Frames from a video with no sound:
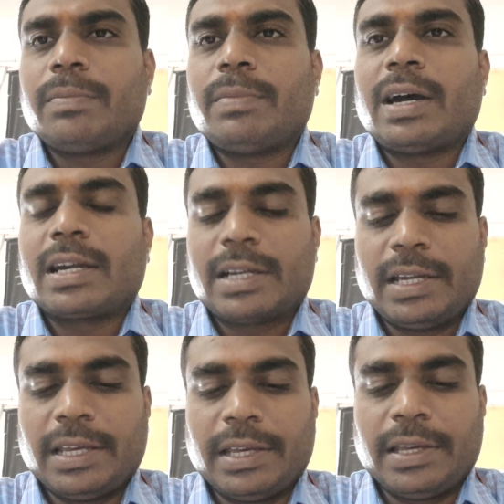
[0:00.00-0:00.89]

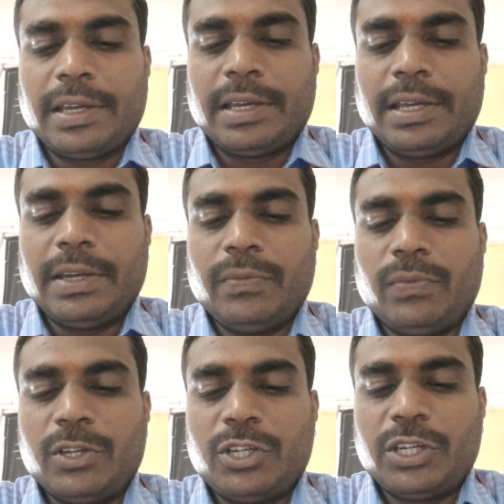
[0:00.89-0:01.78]
markedly in
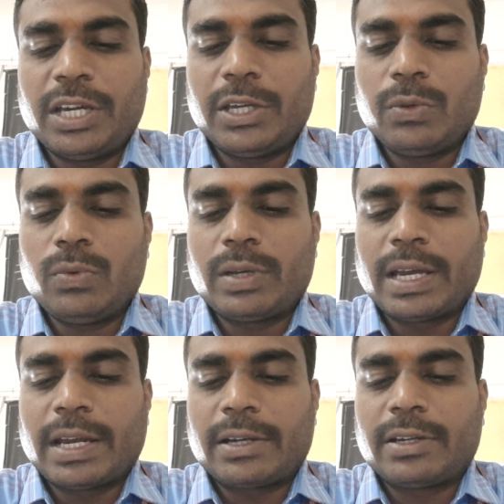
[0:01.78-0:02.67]
vegetative
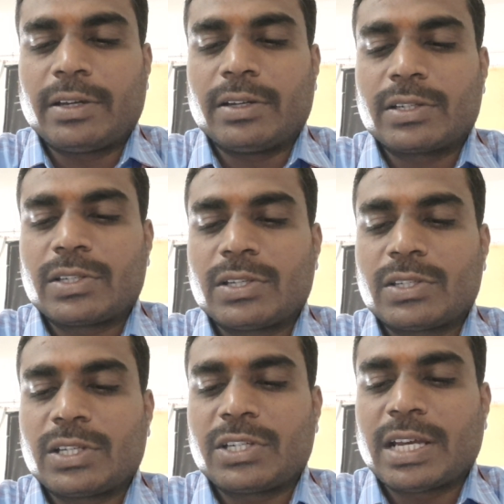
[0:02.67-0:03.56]
characters
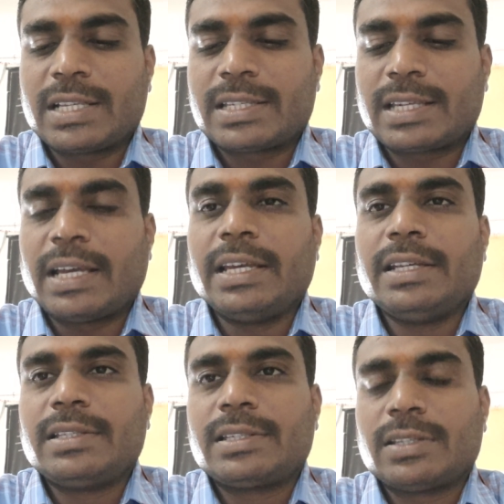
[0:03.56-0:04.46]
such as
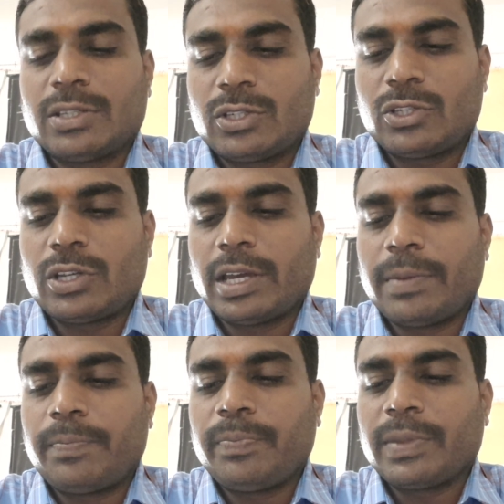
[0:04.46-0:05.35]
size,
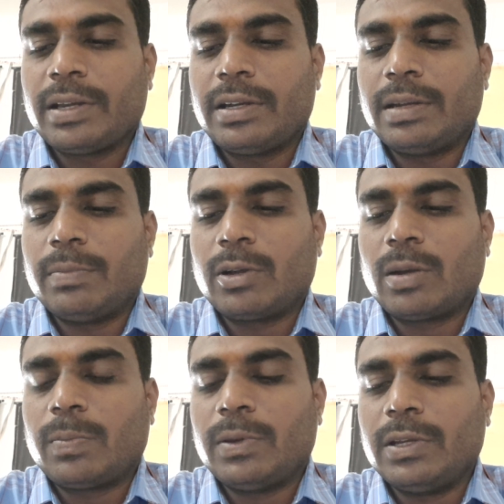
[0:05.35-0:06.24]
shape, number
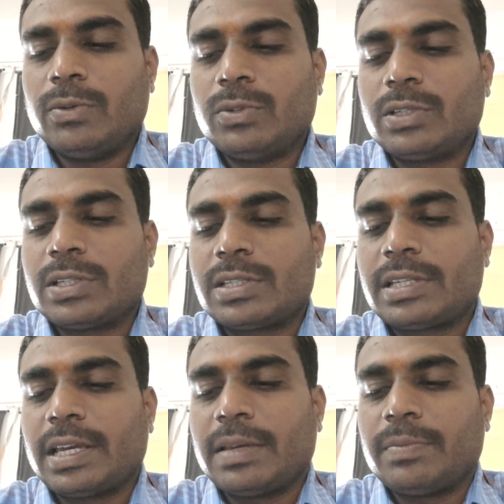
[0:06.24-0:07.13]
of leaves,
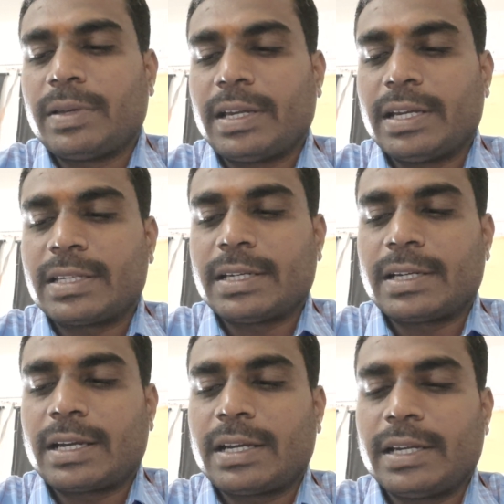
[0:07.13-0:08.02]
stem,
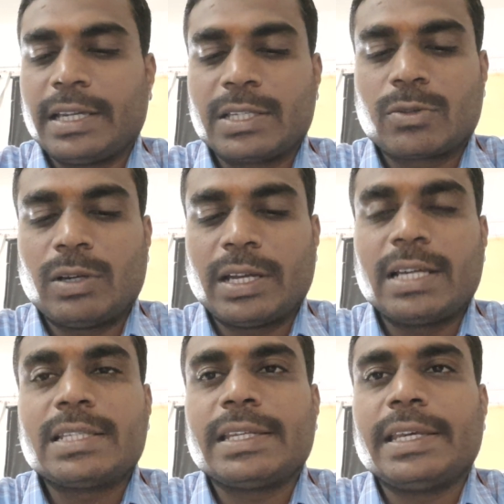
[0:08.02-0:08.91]
etc. It is called
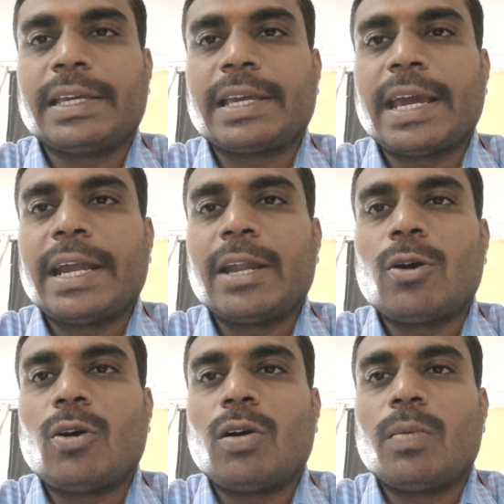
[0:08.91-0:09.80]
as
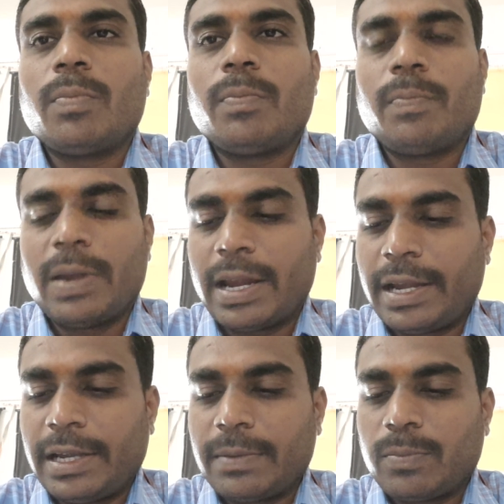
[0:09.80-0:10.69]
ECAD of
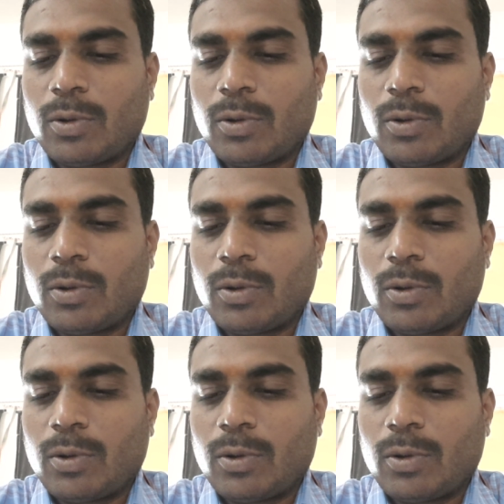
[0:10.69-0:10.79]
plant